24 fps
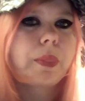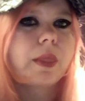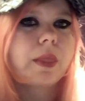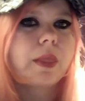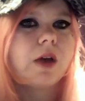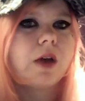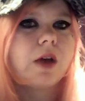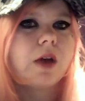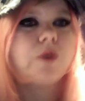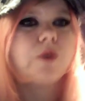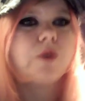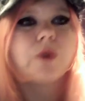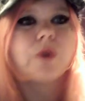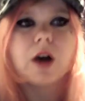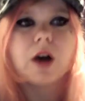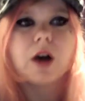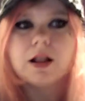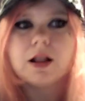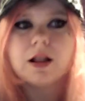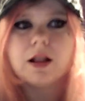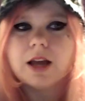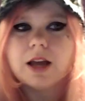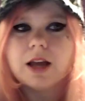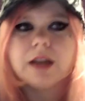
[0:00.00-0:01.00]

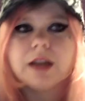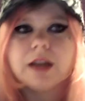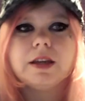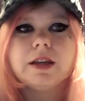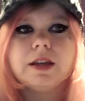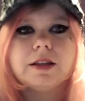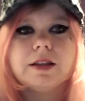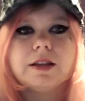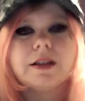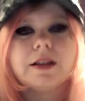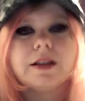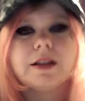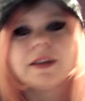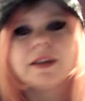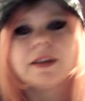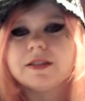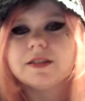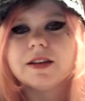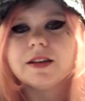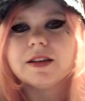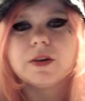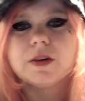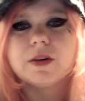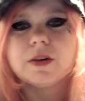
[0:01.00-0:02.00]
Overall, like I
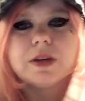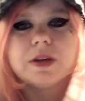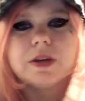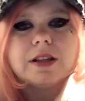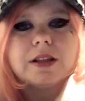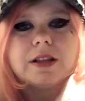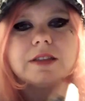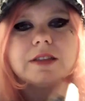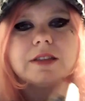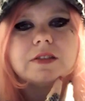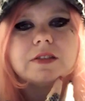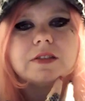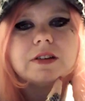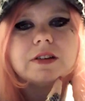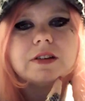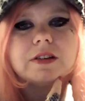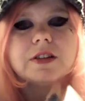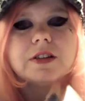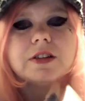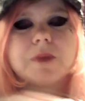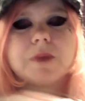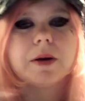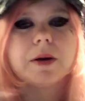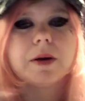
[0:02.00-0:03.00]
said, I really like the song.
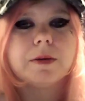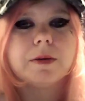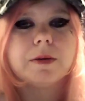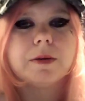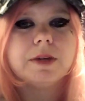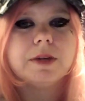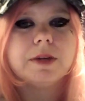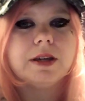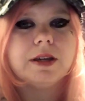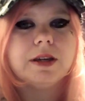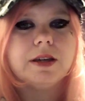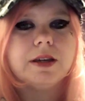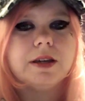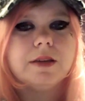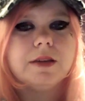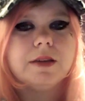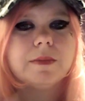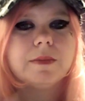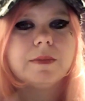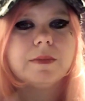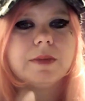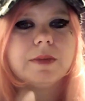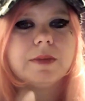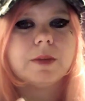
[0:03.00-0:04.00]
It's probably
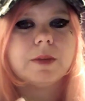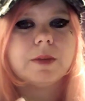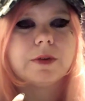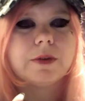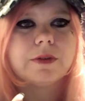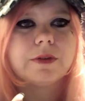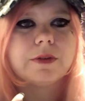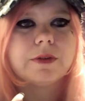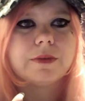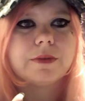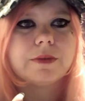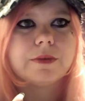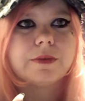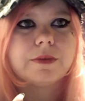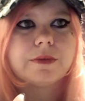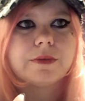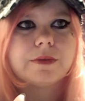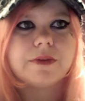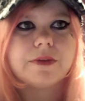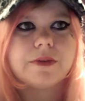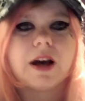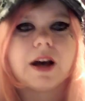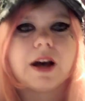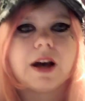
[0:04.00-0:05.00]
number
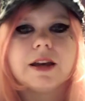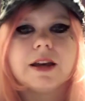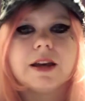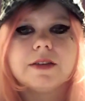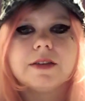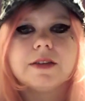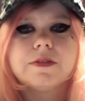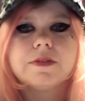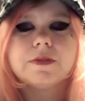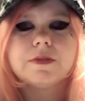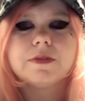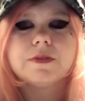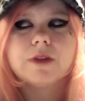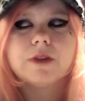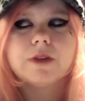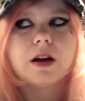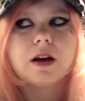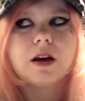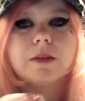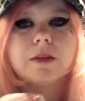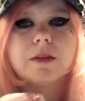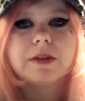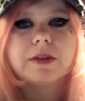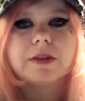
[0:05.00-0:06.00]
5
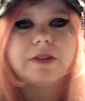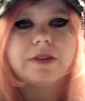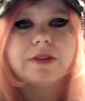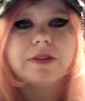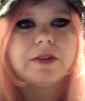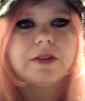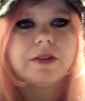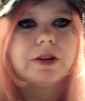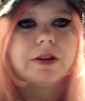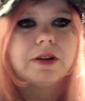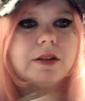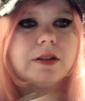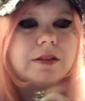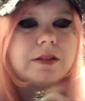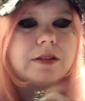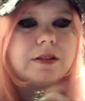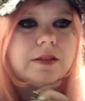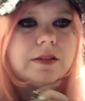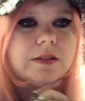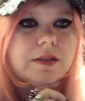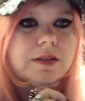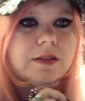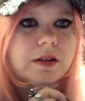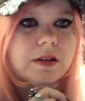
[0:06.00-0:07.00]
on my favorite
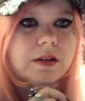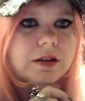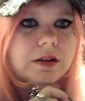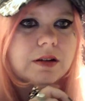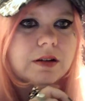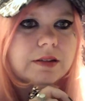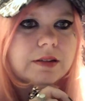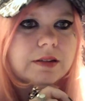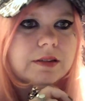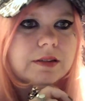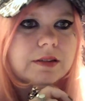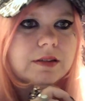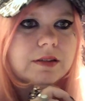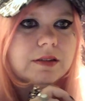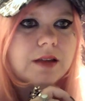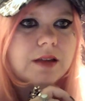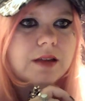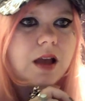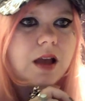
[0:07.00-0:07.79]
songs.